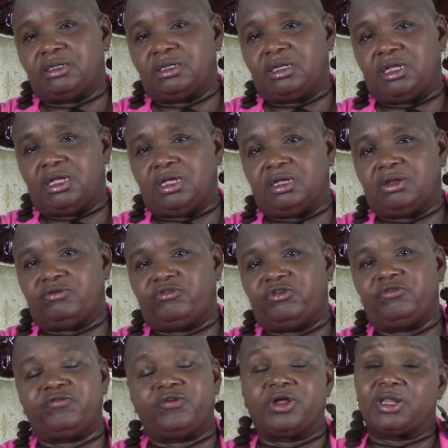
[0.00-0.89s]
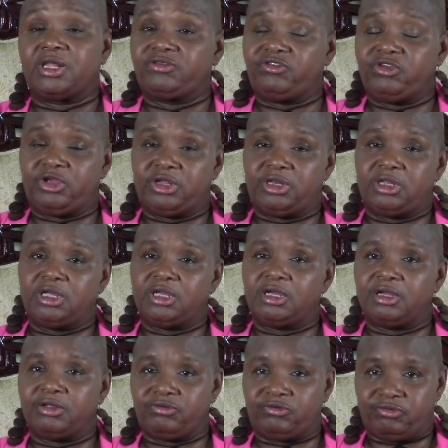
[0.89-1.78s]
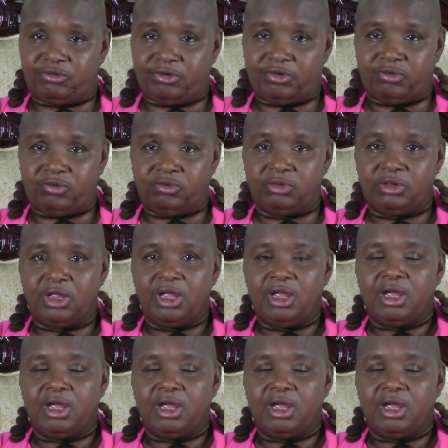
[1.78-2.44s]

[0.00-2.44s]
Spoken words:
she felt like she couldn't get control,